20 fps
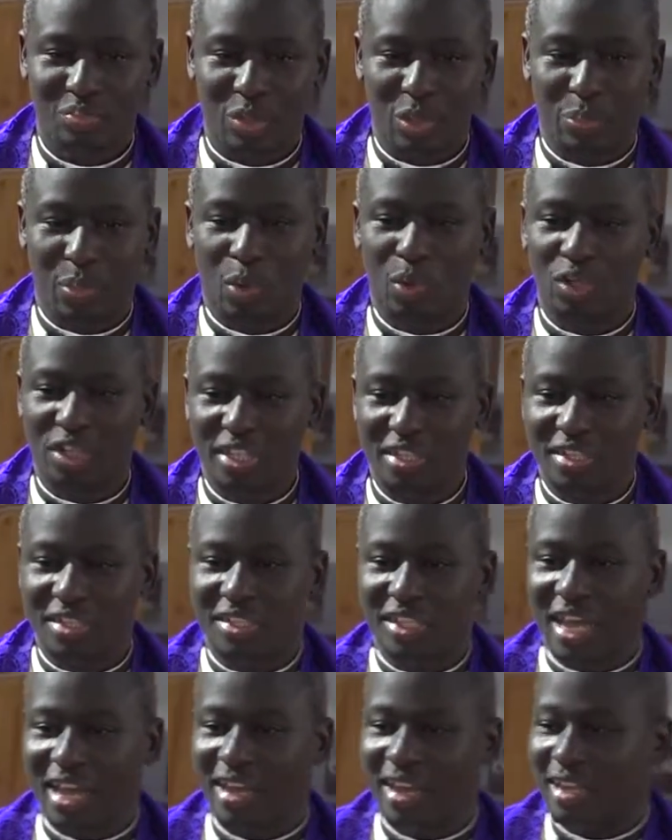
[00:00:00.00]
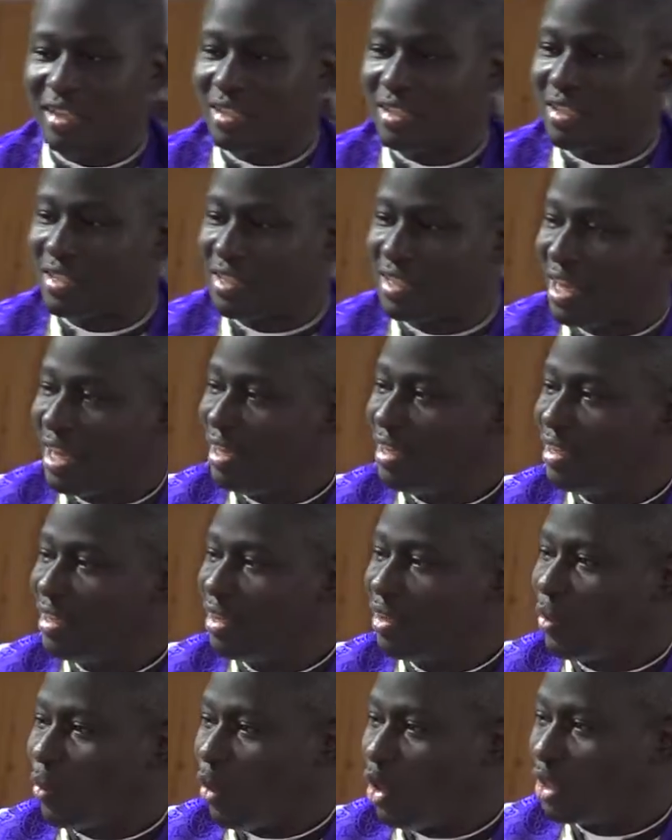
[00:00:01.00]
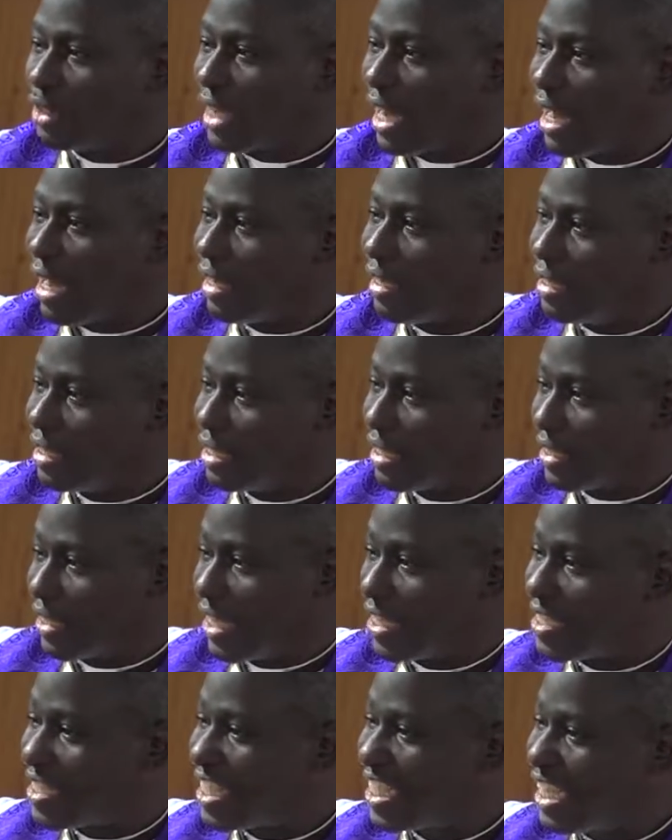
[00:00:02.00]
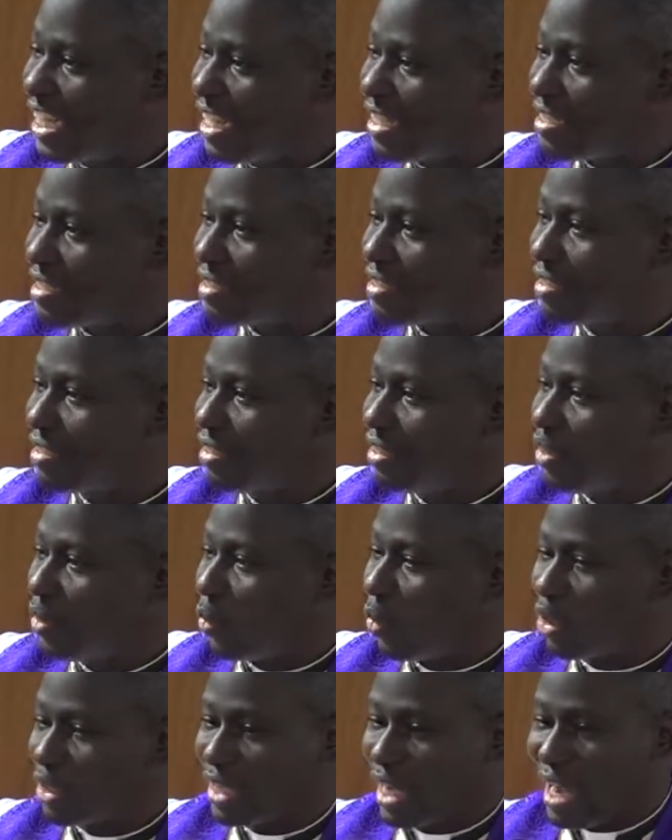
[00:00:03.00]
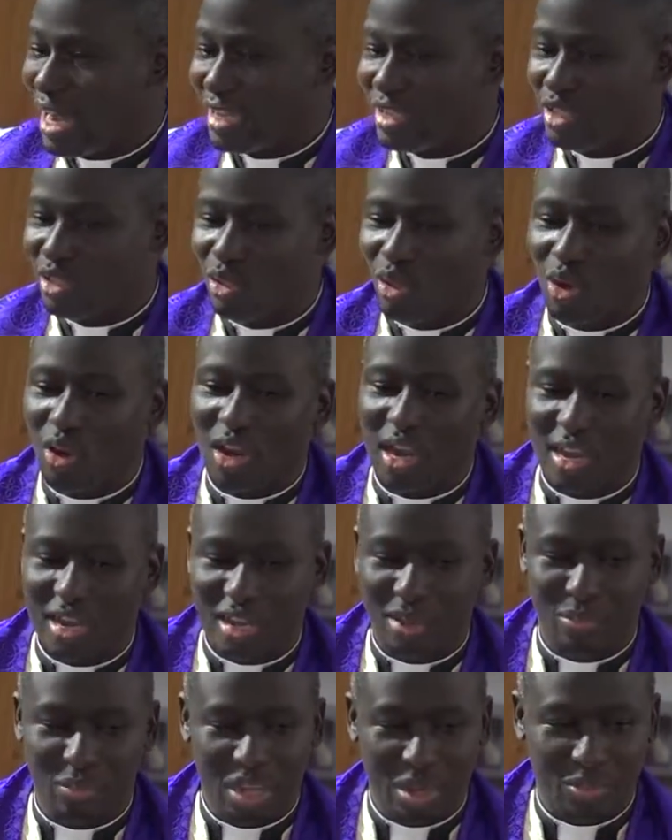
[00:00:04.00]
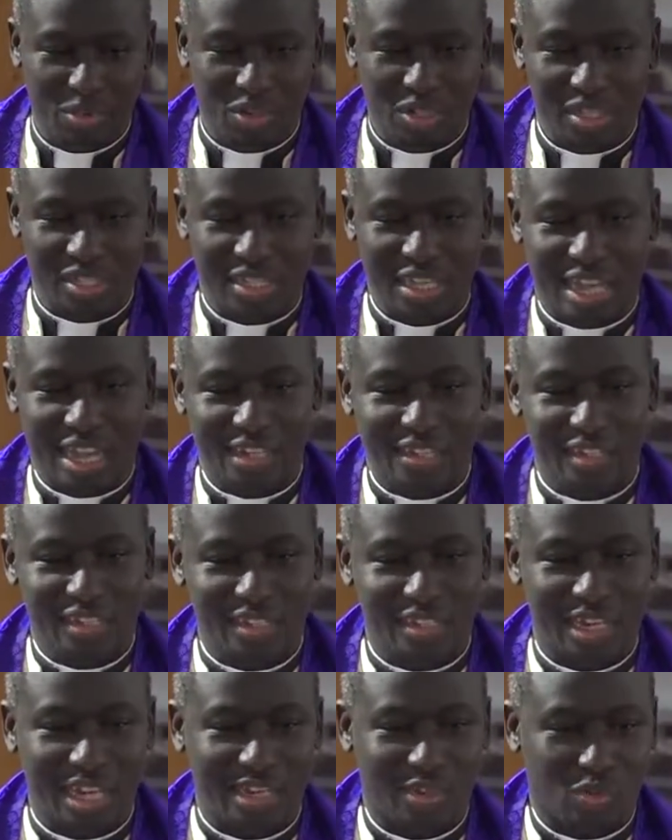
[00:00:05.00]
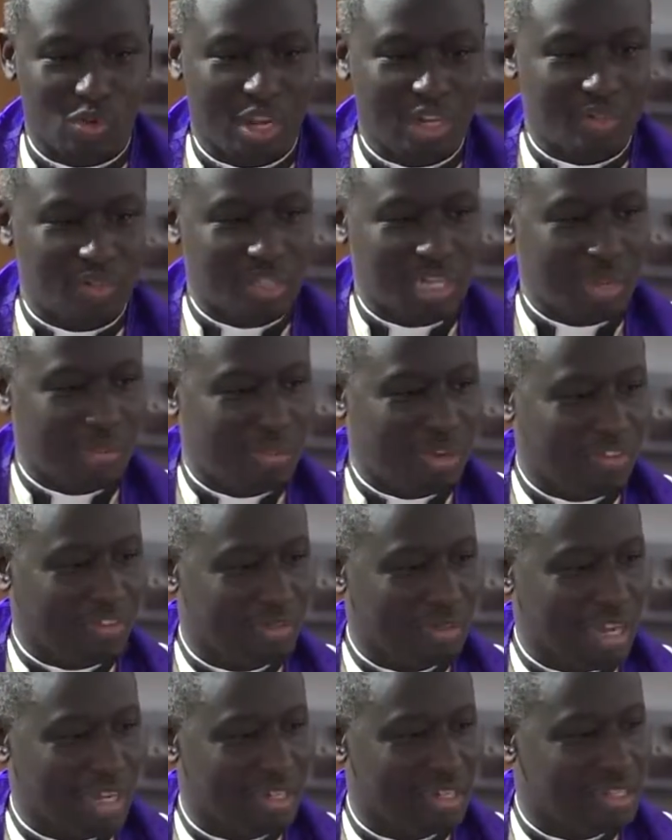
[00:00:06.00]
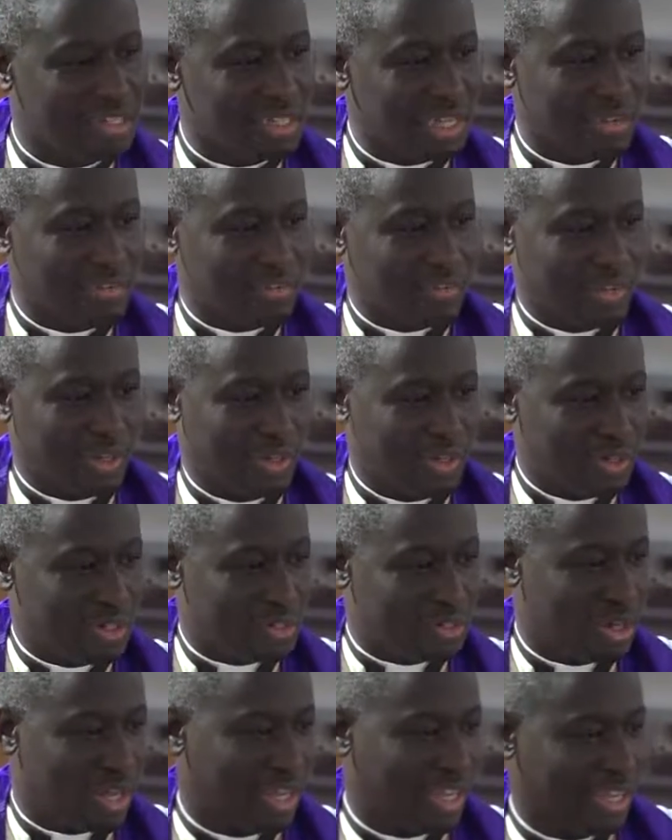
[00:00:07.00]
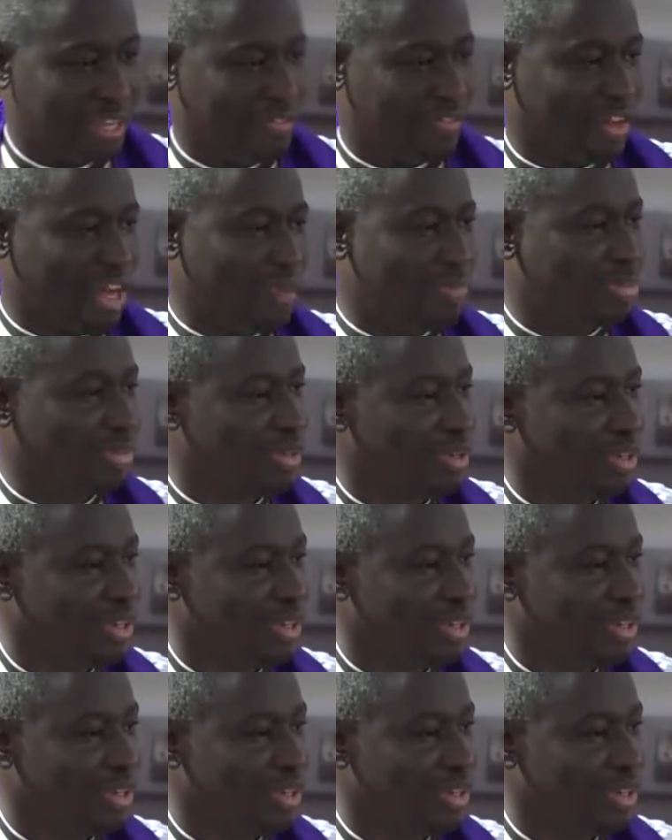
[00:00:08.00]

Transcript: People who did science say water is tasteless, water has no color. Me, I'm not a scientist. I tried some mathematics, I failed, so I gave up.